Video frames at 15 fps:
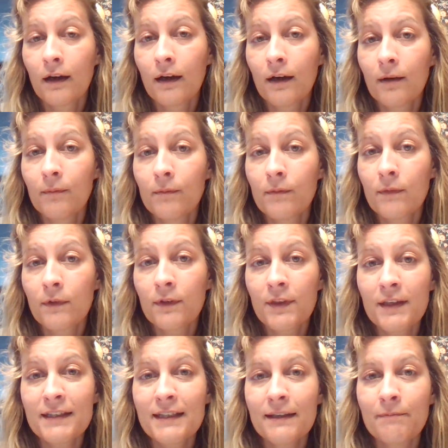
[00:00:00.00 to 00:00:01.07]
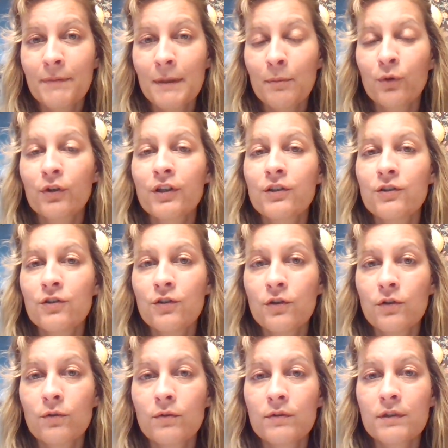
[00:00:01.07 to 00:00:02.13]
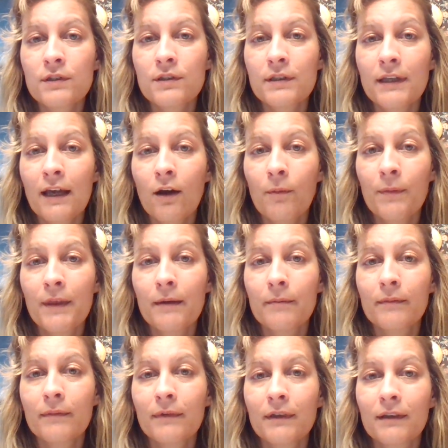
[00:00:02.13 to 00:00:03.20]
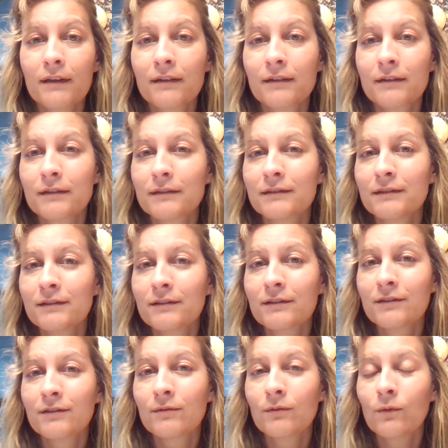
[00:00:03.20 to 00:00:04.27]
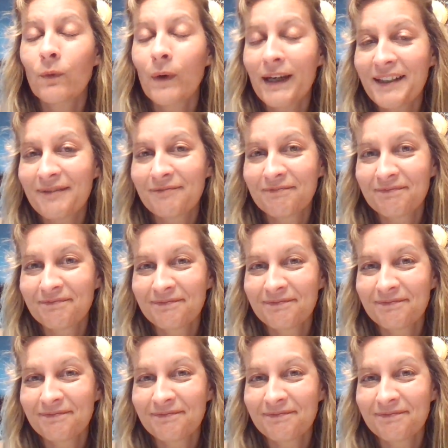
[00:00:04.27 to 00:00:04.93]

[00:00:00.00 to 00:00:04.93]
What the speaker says: Things that people can do to help them wait.